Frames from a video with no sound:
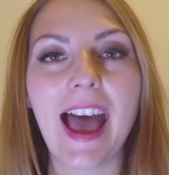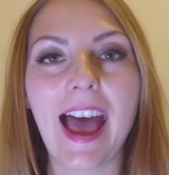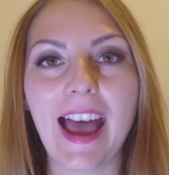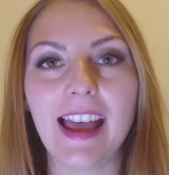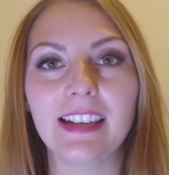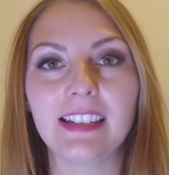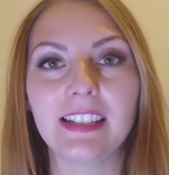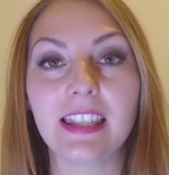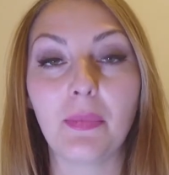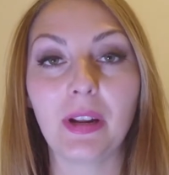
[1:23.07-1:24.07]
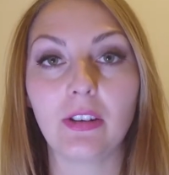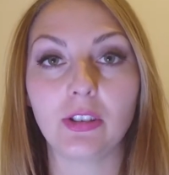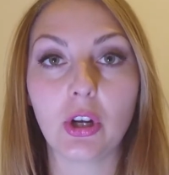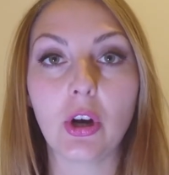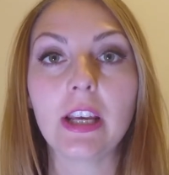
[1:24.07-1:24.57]
And then when I got
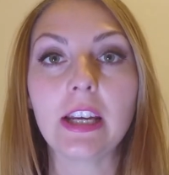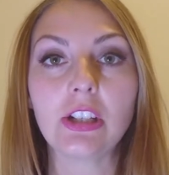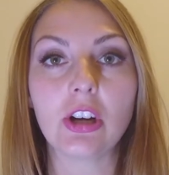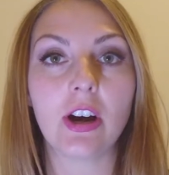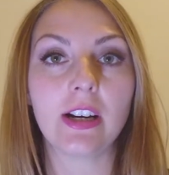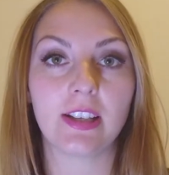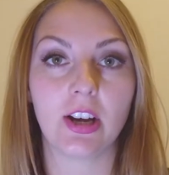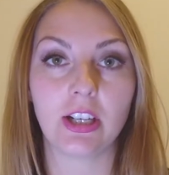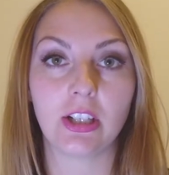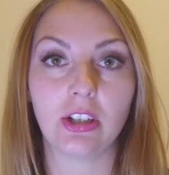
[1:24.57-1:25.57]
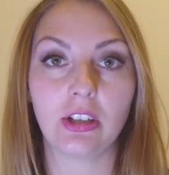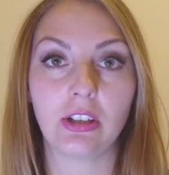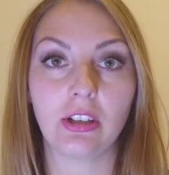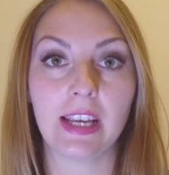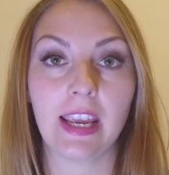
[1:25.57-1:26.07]
to college, I decided
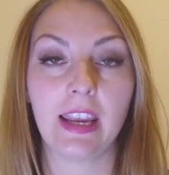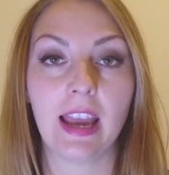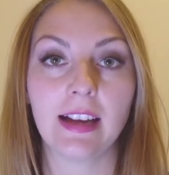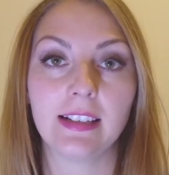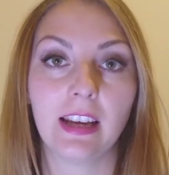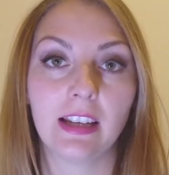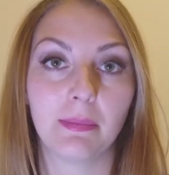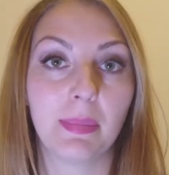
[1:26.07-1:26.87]
to take acting as a